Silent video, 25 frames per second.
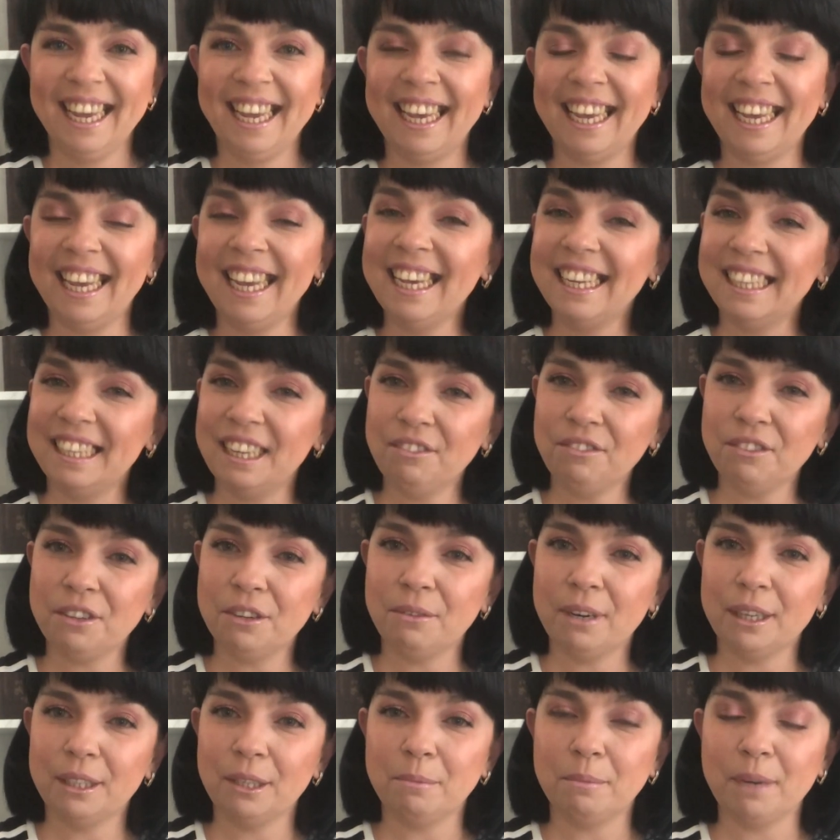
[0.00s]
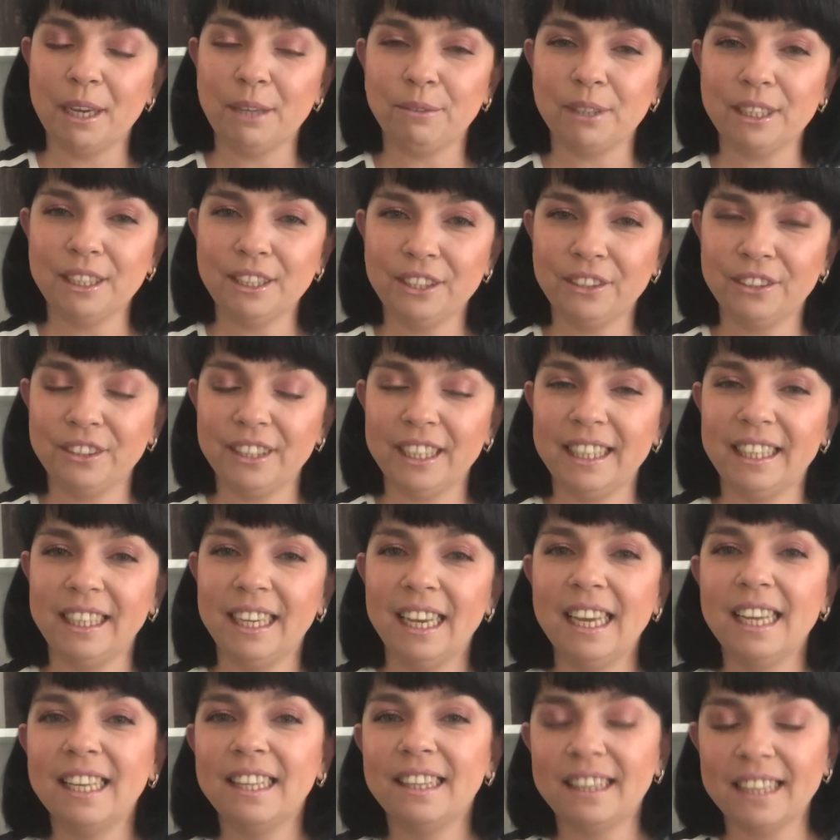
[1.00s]
And if you're one of my
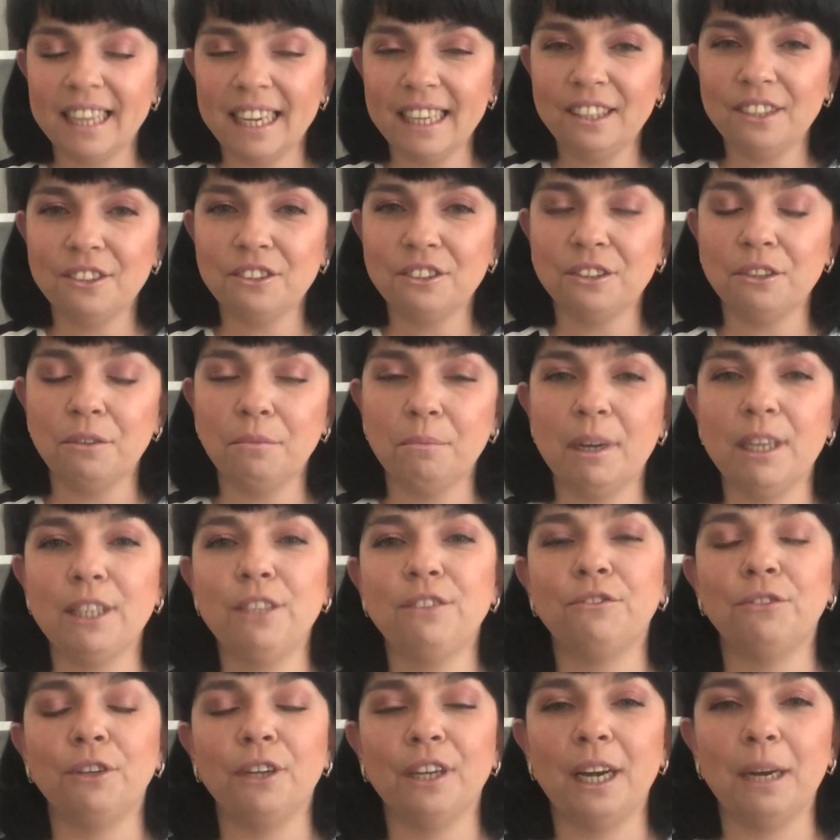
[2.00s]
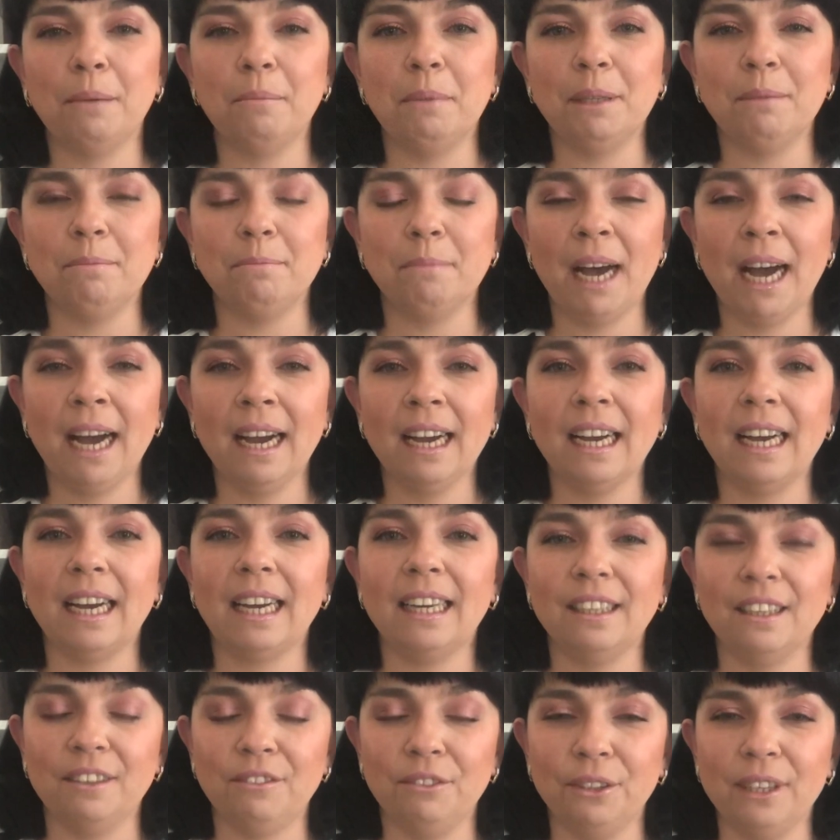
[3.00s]
returning, thank you so much for coming back.
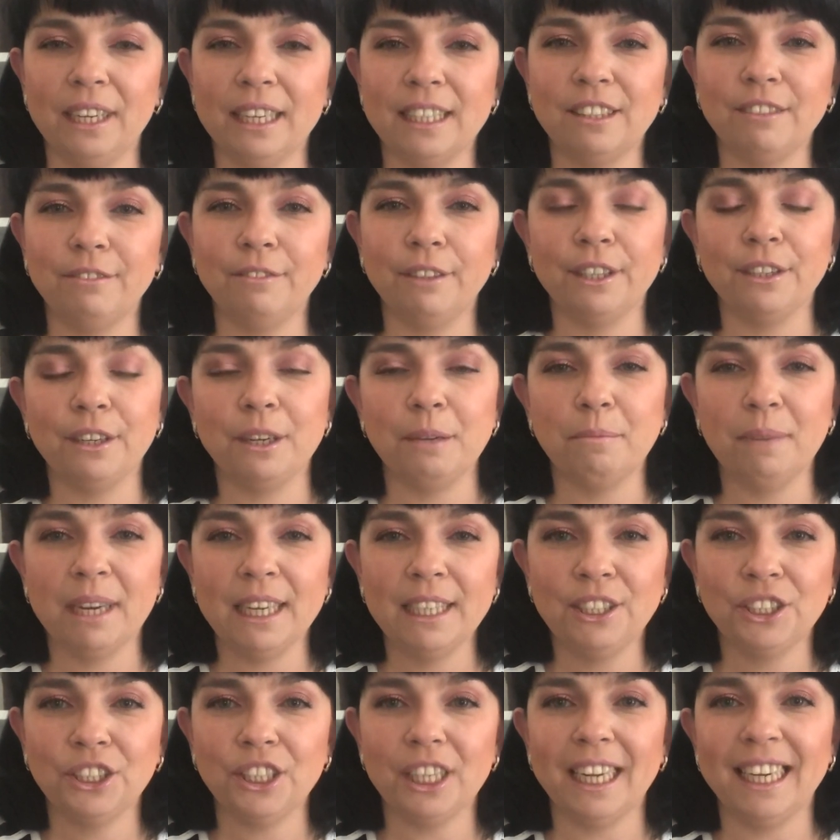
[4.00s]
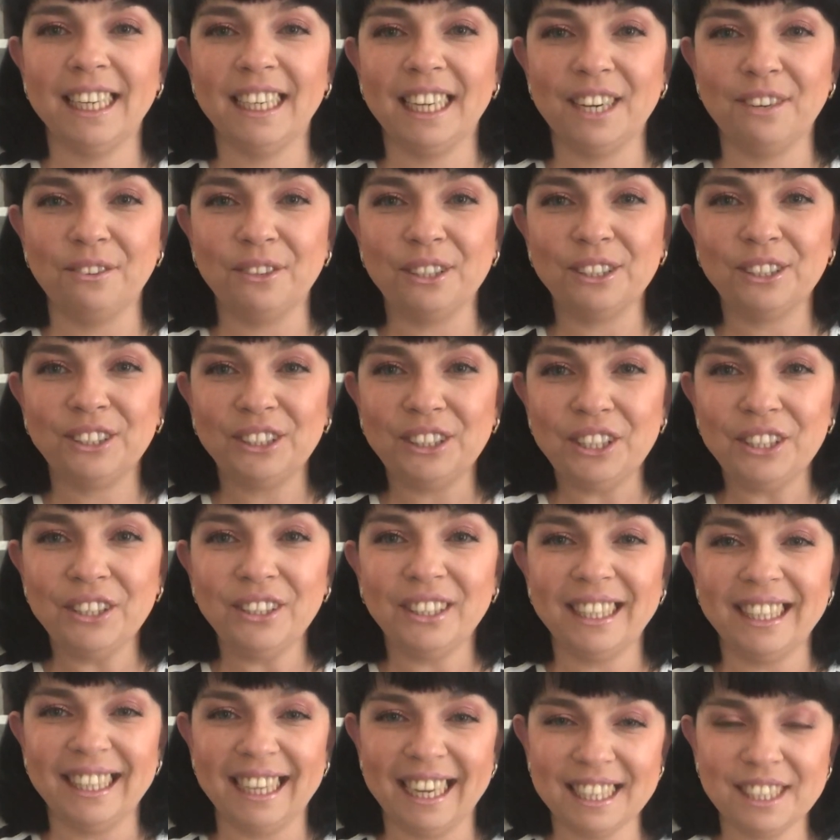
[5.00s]
I love you guys very much, and I will see you
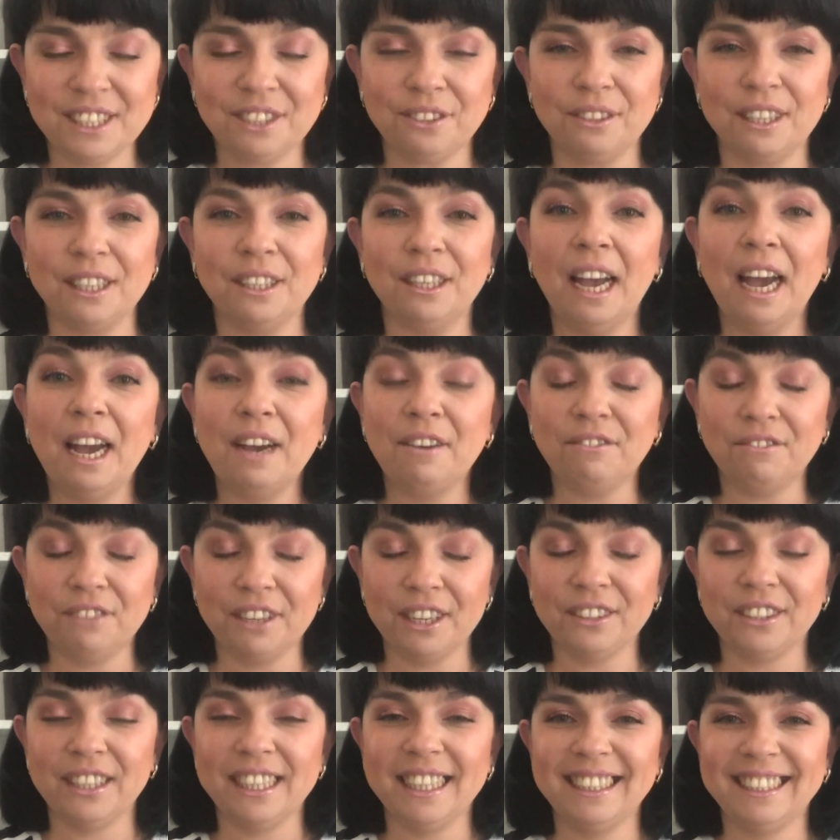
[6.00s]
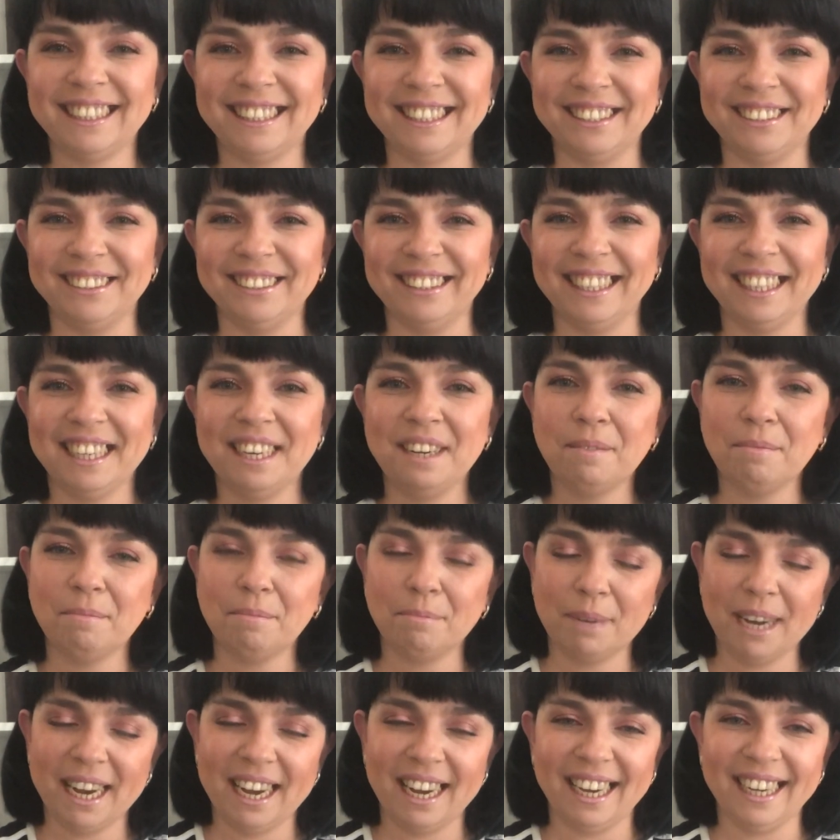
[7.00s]
in the next one very soon.
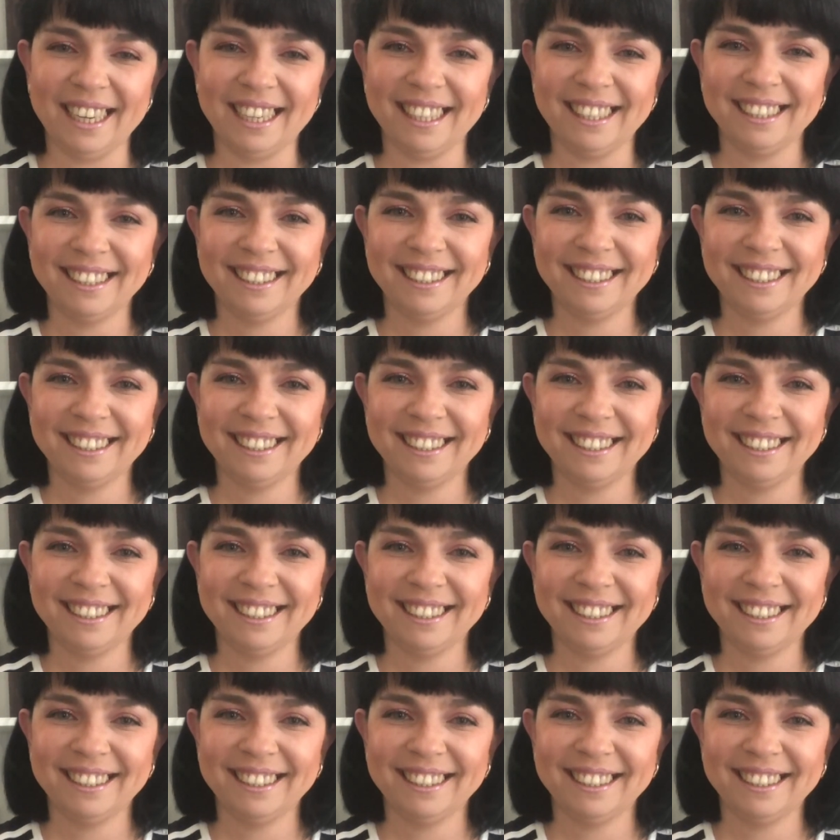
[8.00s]
Bye.